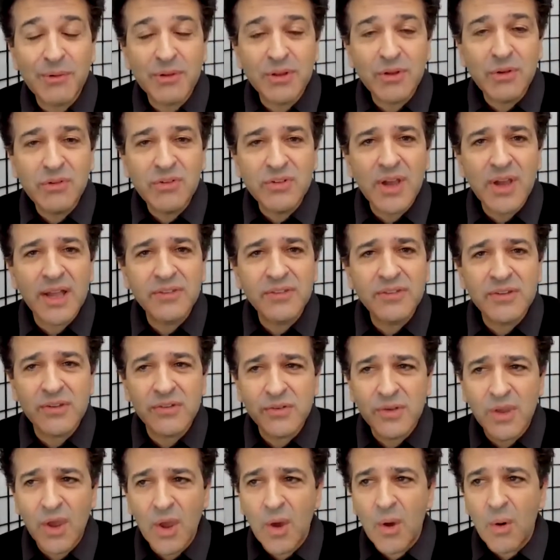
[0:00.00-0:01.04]
in Loonshots
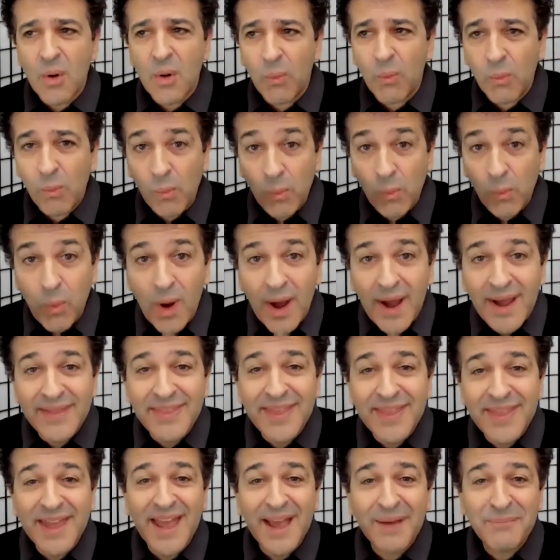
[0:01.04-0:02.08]
is why
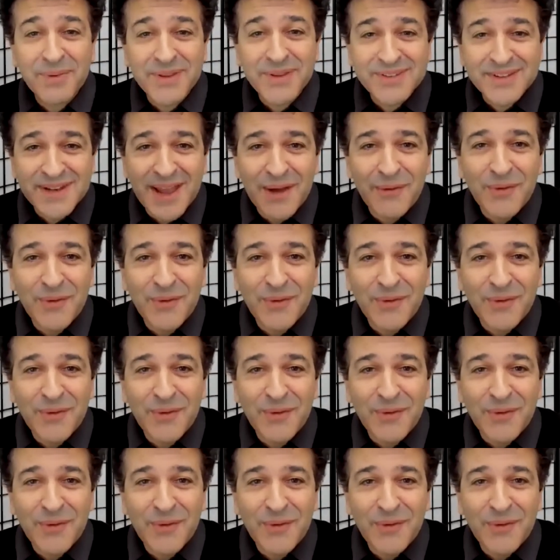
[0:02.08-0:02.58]
that happens and how